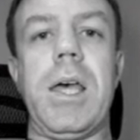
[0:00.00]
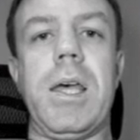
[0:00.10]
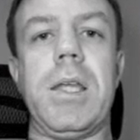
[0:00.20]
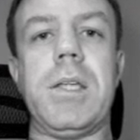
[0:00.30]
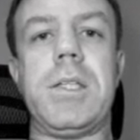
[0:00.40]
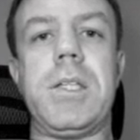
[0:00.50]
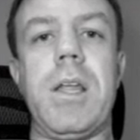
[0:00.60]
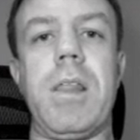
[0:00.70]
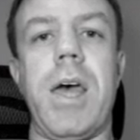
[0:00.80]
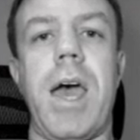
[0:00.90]

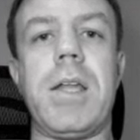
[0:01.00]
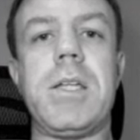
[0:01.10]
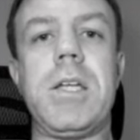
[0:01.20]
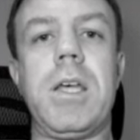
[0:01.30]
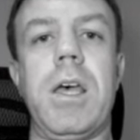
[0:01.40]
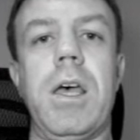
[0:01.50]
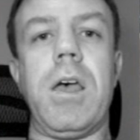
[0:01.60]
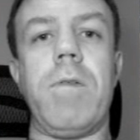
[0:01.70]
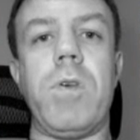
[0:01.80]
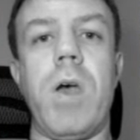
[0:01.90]
is that
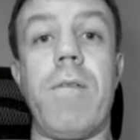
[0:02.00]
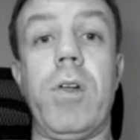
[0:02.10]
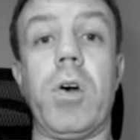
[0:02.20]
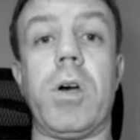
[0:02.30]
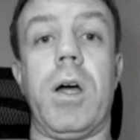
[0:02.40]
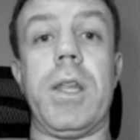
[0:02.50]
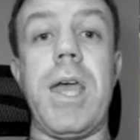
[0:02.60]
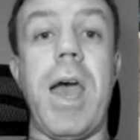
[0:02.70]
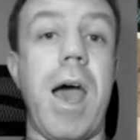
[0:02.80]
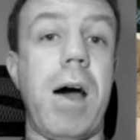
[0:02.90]
if you have a look on
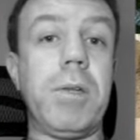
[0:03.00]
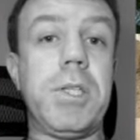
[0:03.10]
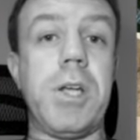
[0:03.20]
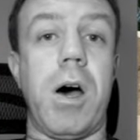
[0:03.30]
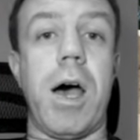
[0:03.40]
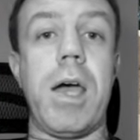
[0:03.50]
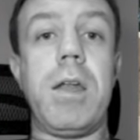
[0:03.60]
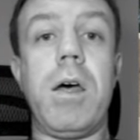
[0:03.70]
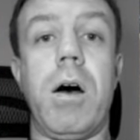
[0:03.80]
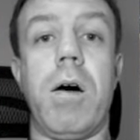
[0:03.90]
the outside